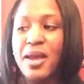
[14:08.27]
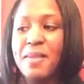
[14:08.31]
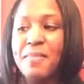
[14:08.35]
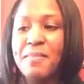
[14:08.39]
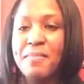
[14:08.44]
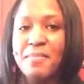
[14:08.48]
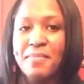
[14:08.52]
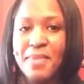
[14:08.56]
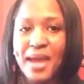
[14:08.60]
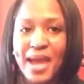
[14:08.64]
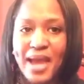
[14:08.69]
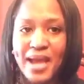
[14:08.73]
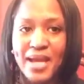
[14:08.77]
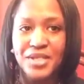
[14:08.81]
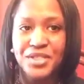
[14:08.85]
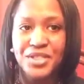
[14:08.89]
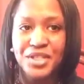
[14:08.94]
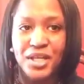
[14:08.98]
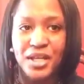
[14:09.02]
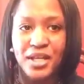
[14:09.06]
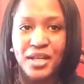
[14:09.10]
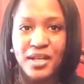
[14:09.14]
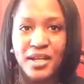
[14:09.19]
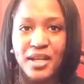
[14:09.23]

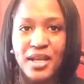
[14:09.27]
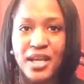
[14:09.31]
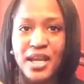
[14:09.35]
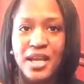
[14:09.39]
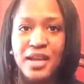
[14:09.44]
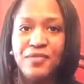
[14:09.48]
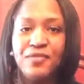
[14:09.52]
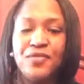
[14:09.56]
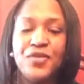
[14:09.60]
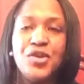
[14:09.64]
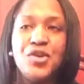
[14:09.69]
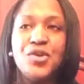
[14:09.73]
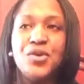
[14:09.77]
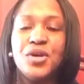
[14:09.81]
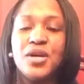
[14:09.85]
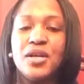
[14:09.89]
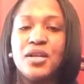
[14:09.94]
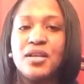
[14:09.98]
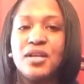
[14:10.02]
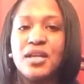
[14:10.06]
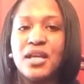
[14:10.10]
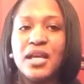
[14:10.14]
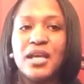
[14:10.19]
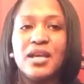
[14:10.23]
imagine if you
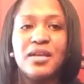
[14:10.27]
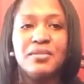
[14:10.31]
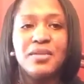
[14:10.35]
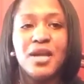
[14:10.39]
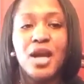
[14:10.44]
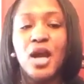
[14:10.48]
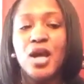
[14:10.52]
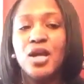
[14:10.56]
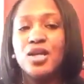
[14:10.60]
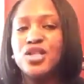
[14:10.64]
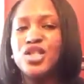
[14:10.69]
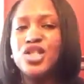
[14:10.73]
could get